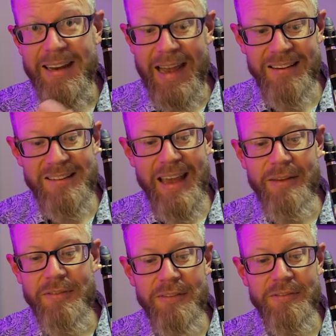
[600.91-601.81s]
It has to
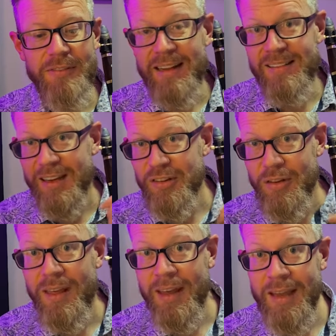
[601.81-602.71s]
have that flat
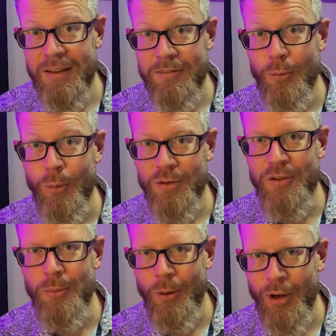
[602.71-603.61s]
section there if you want
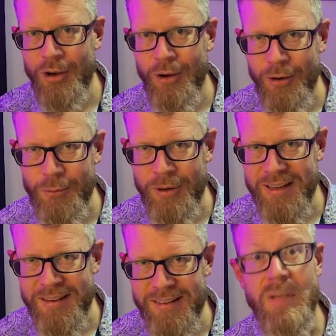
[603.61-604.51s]
to work on
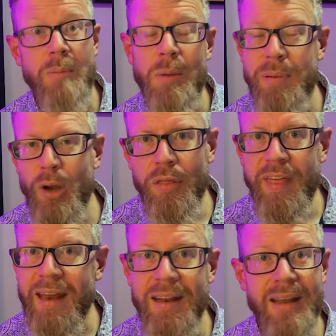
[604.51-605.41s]
reeds. But beyond
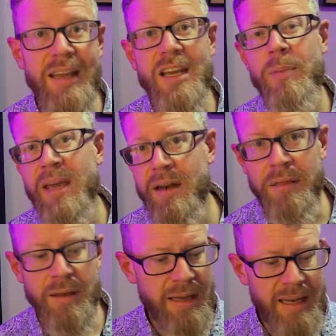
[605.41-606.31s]
that, it can be
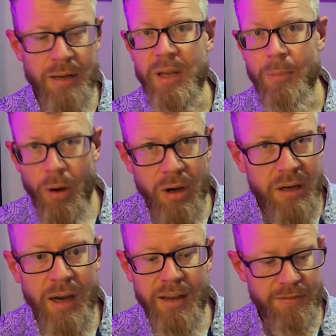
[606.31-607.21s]
anything. It can be a pocket
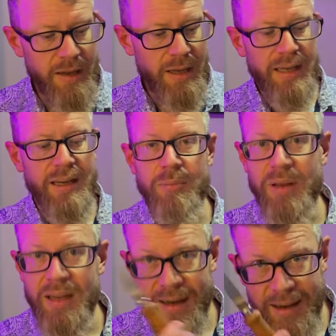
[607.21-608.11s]
knife, it can
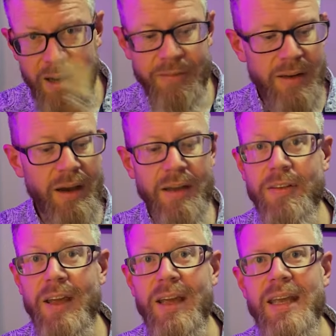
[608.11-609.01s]
be a carving knife,
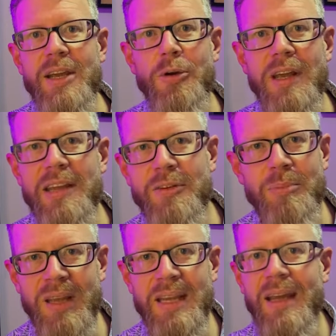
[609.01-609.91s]
it could even
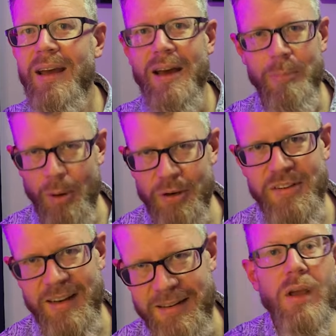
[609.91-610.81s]
be a box
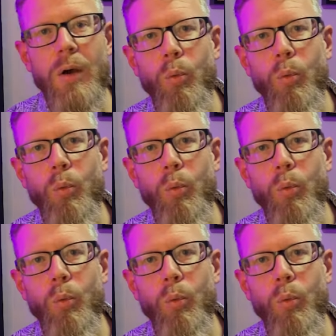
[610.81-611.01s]
cutter.